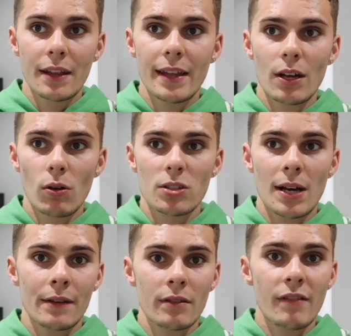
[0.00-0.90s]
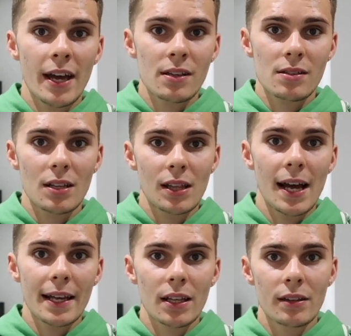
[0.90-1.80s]
They also have events
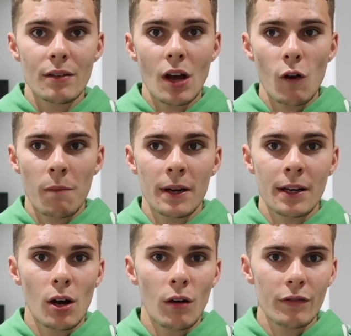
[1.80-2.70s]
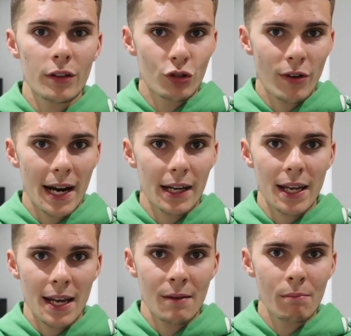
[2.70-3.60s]
like the opening of the track
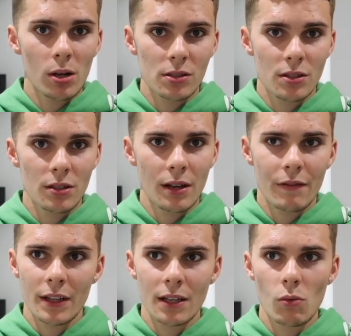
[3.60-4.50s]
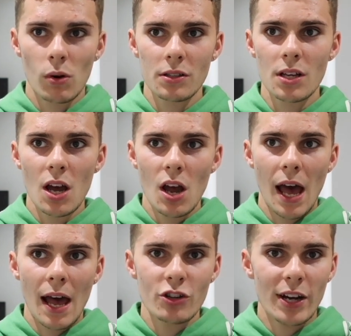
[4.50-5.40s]
in Boston, I think it was,
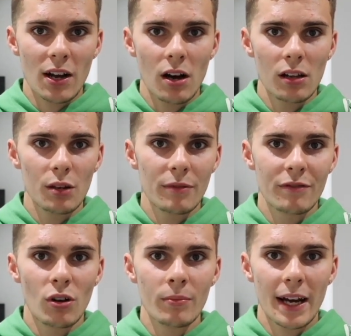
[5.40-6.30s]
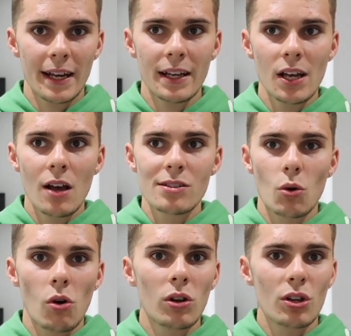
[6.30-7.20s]
and Jack Harlow performed at it. So,
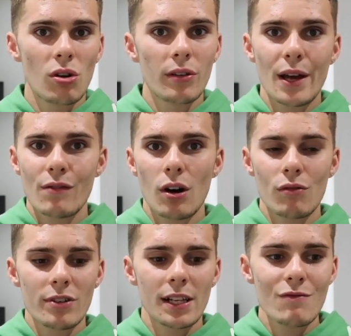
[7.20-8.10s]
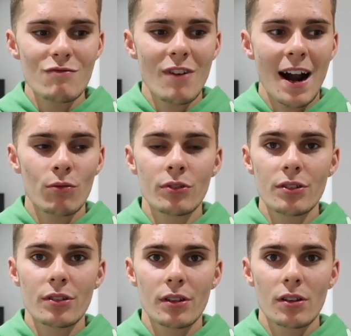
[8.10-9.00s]
all in all, they have got a really
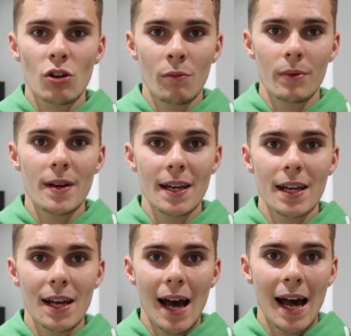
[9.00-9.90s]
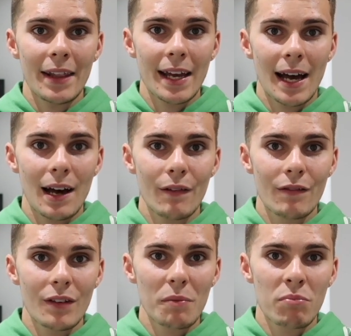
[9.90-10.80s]
rounded company and they
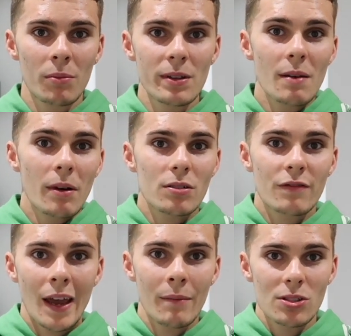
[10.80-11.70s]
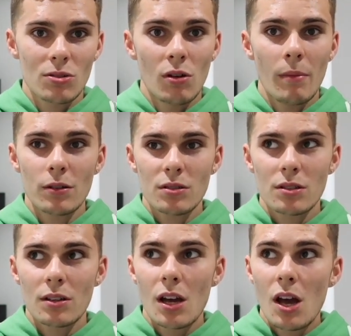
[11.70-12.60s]
have probably the most famous or
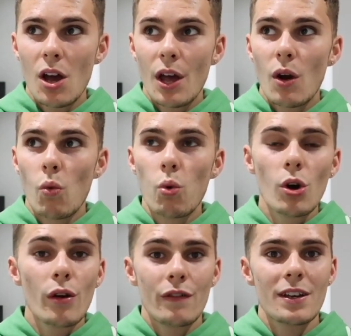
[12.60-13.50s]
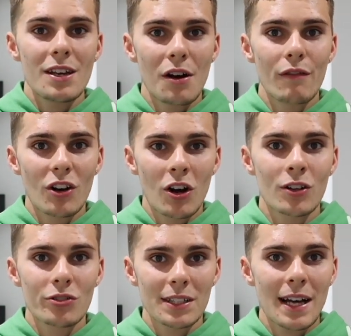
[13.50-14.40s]
most worthy of a
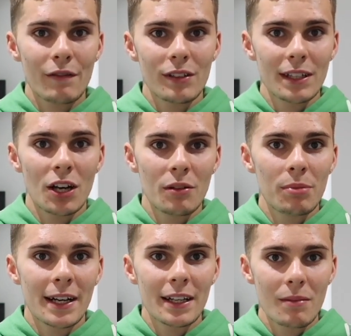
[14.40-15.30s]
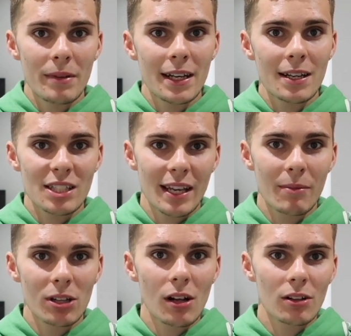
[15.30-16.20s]
contract athlete on the planet at the minute in Sydney
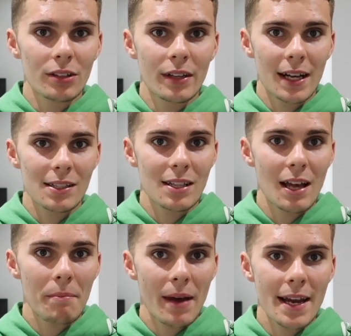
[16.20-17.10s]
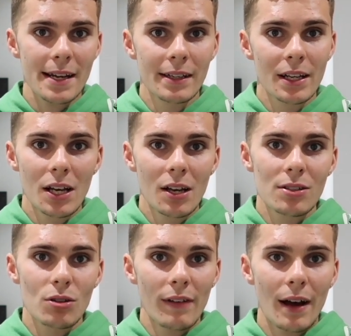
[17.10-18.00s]
McLaughlin as their main
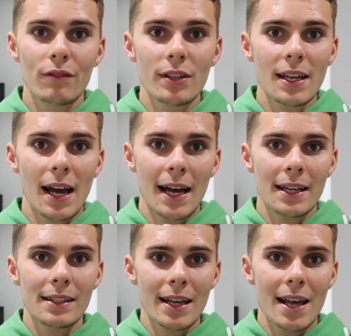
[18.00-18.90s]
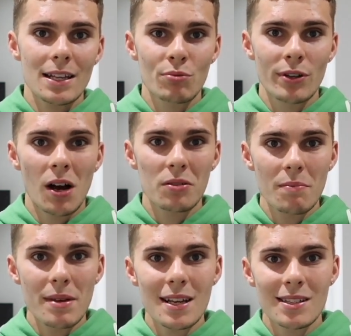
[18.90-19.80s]
sort of athlete, and it's pretty hard to
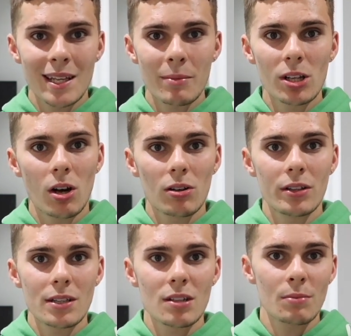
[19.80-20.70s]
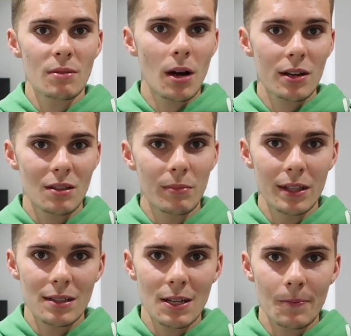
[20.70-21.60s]
beat Sydney McLaughlin in terms of
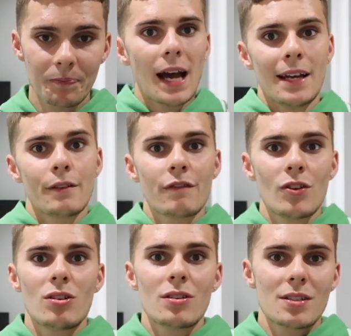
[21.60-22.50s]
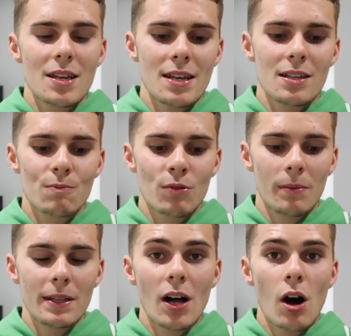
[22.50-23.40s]
marketability. And first is
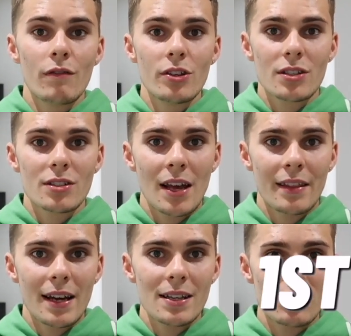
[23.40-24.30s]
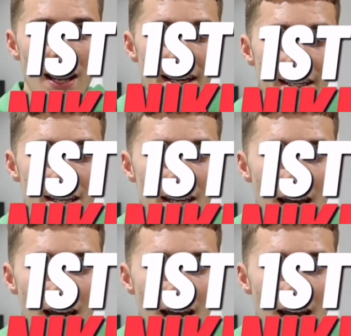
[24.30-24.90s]
probably the obvious, and that is Nike.